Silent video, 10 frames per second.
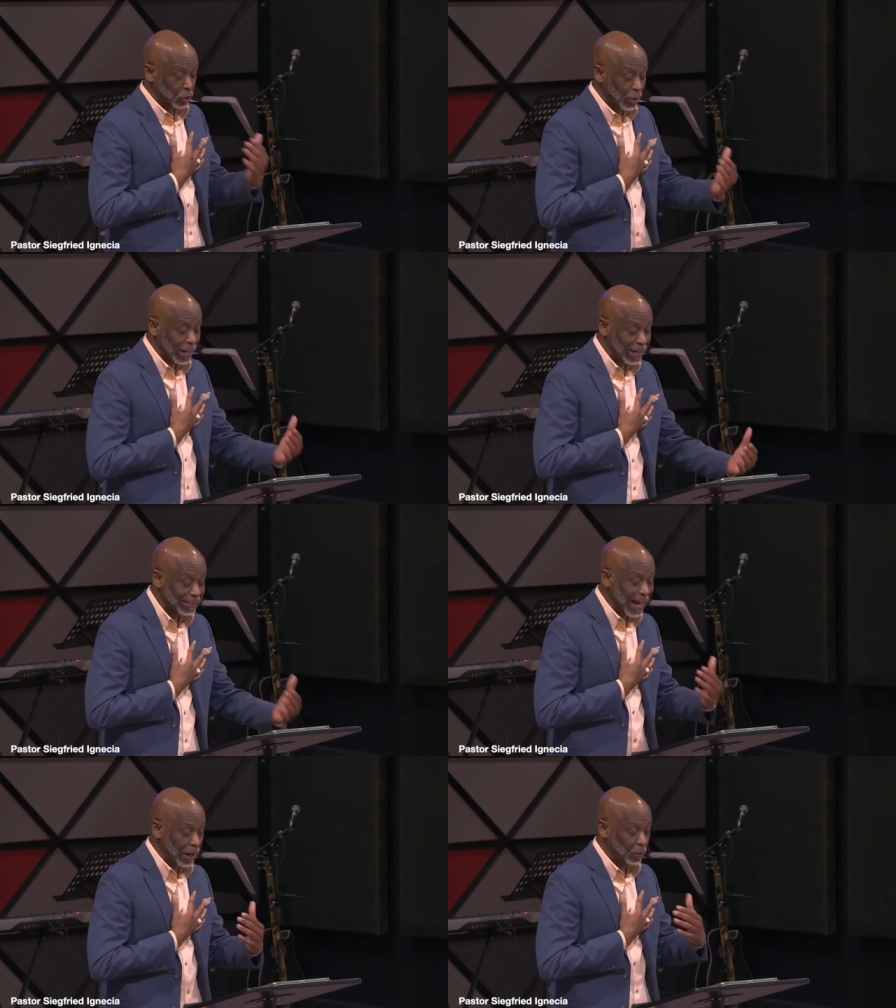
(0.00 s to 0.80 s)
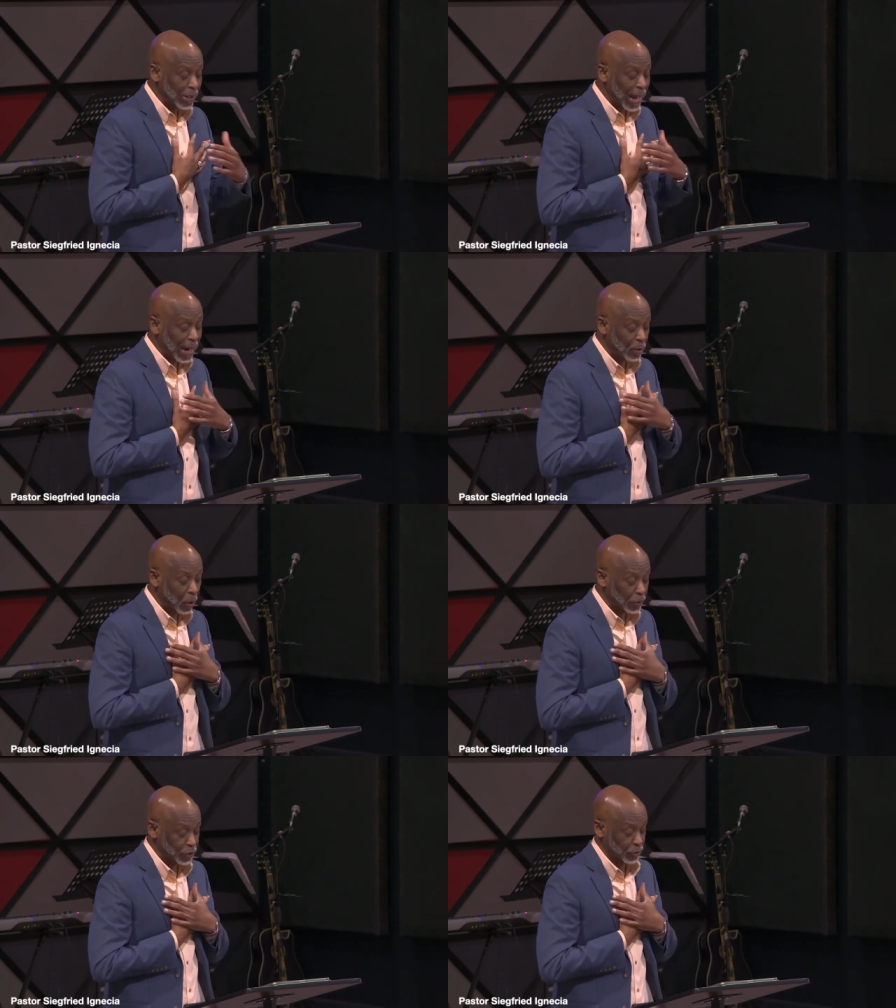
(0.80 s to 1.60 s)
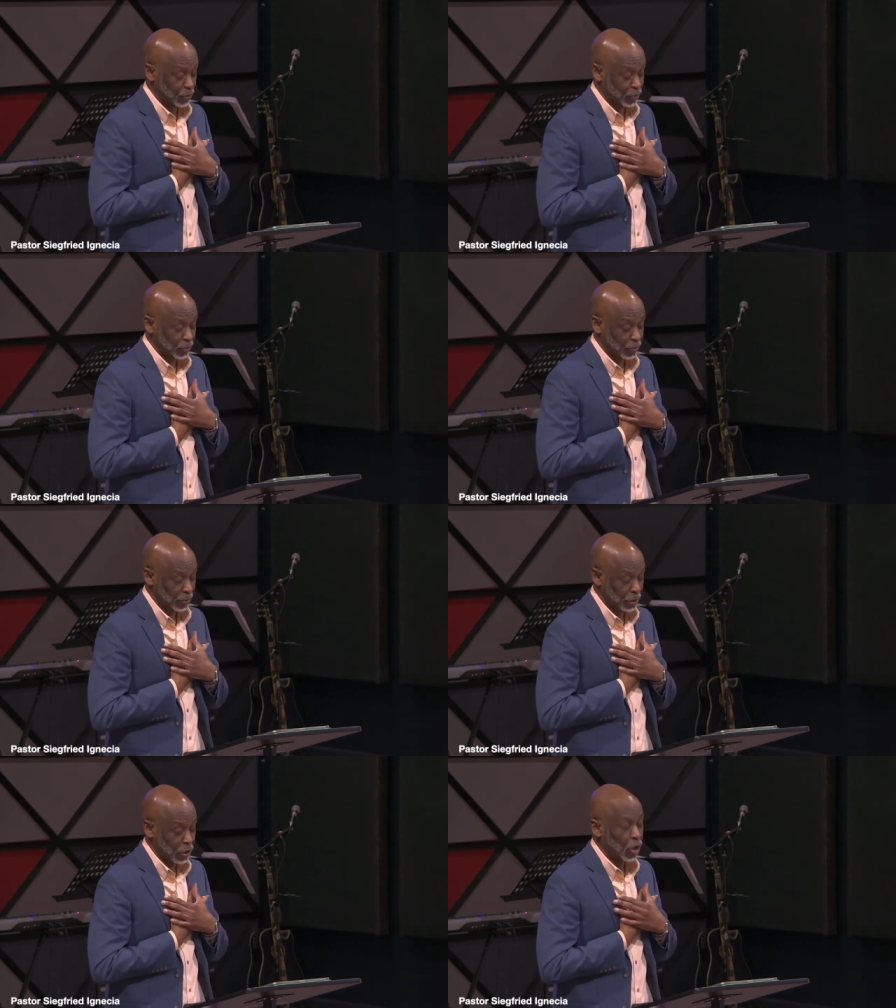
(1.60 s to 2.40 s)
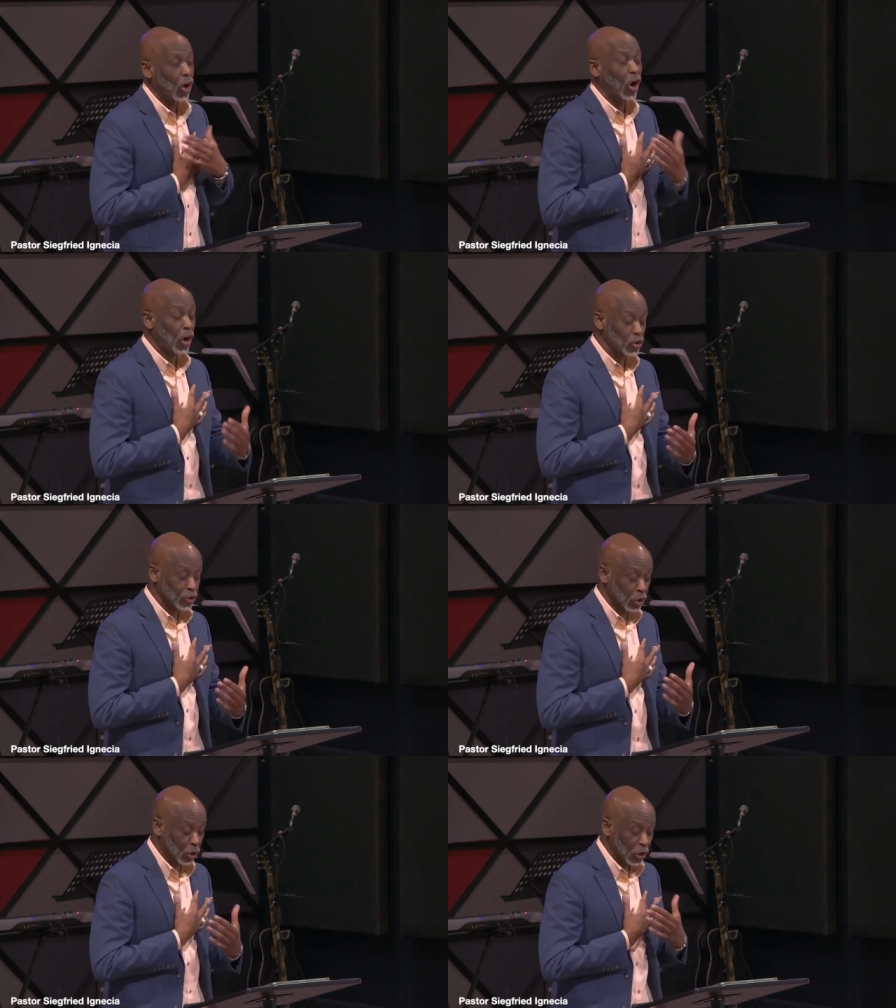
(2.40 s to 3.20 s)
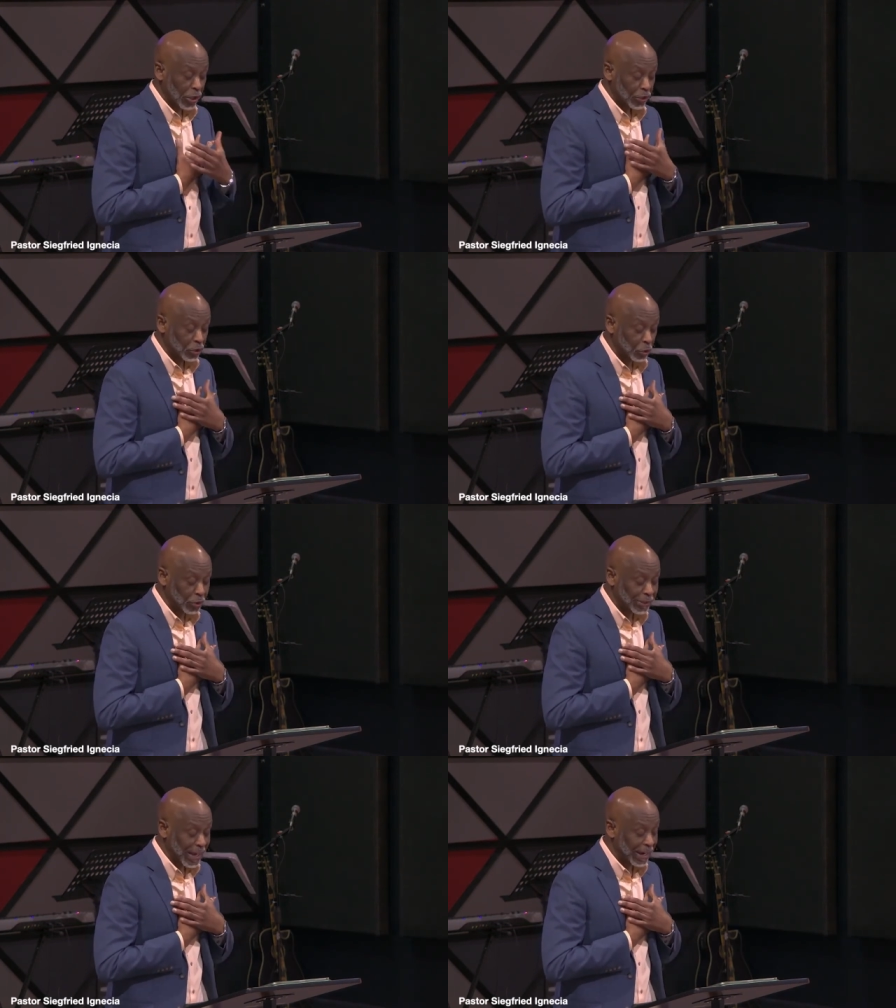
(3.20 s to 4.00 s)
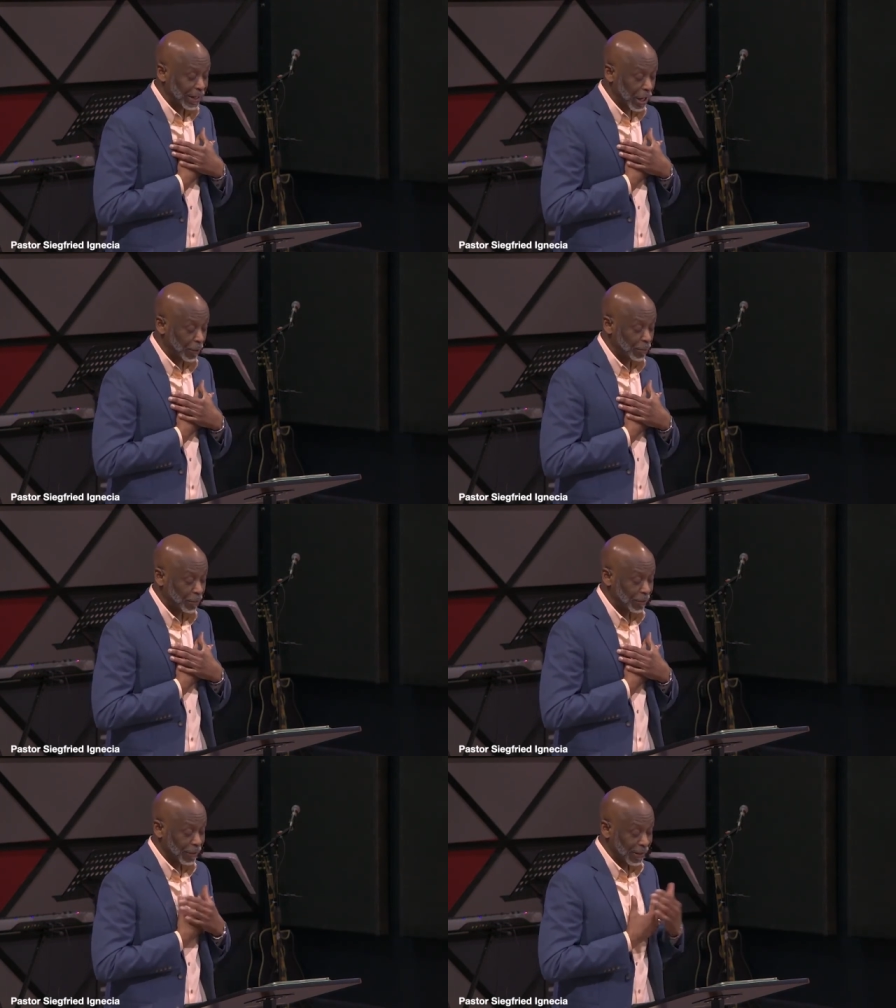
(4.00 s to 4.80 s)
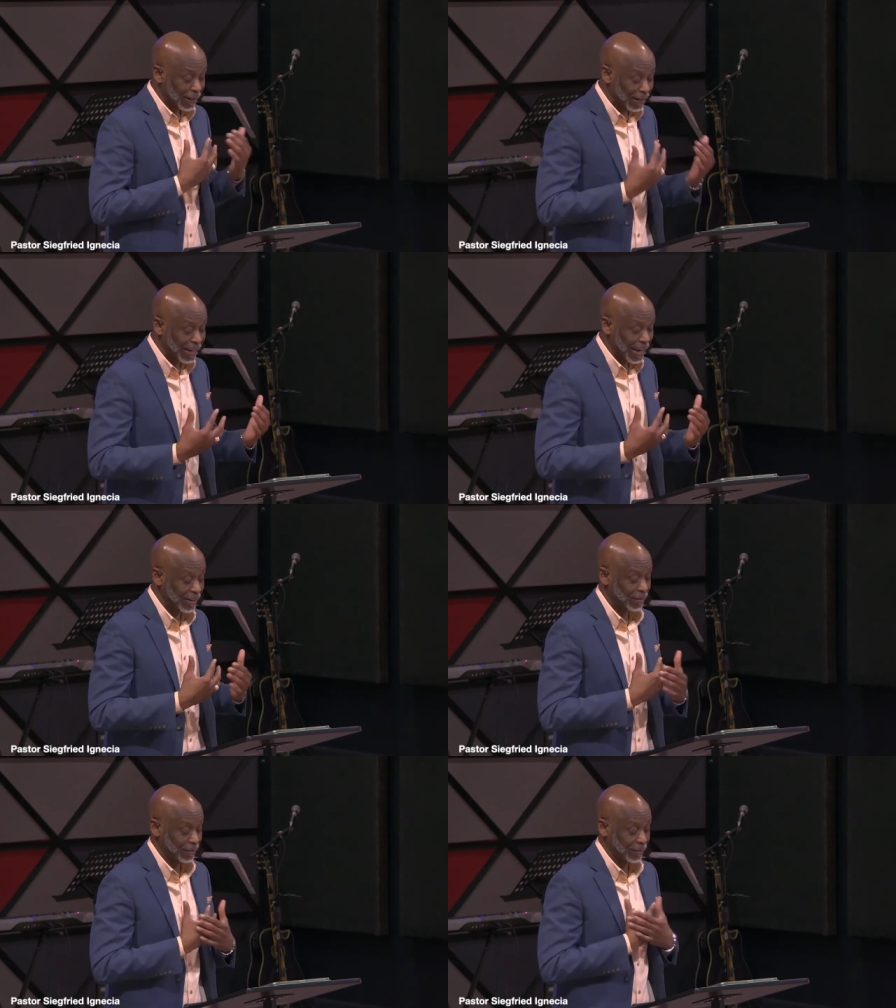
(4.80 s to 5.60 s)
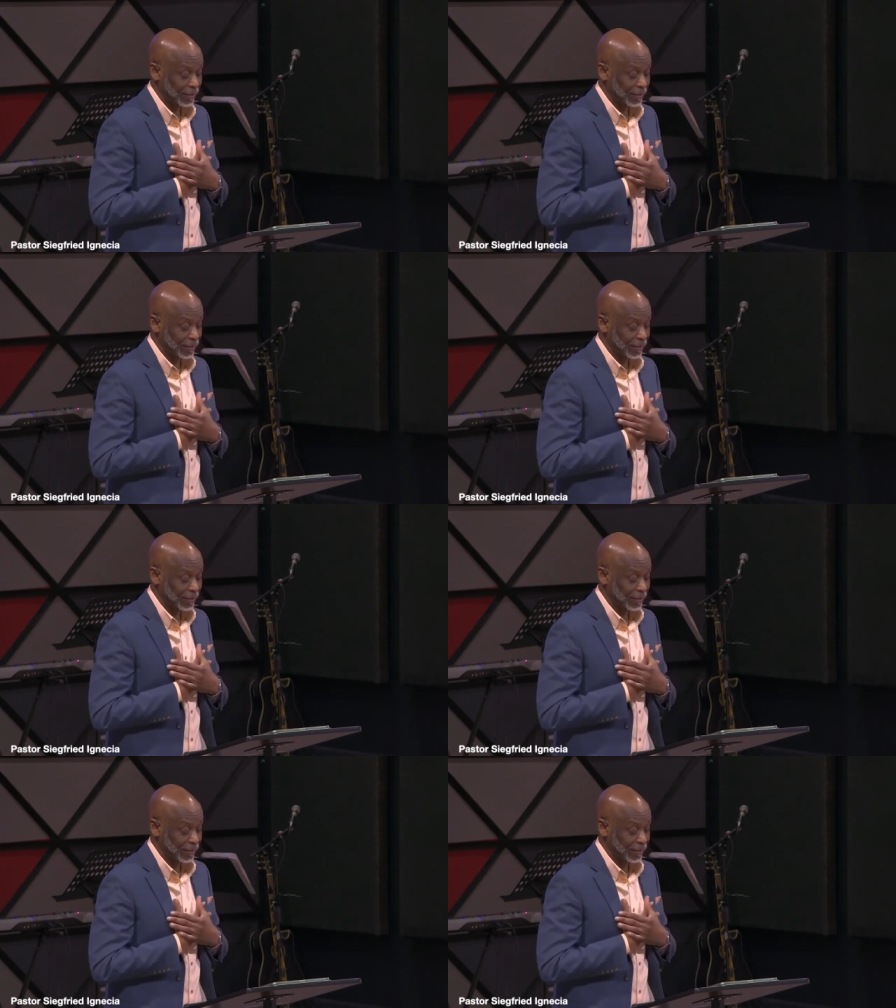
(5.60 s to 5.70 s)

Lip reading: to lay it down when I want to. Also to take it up again.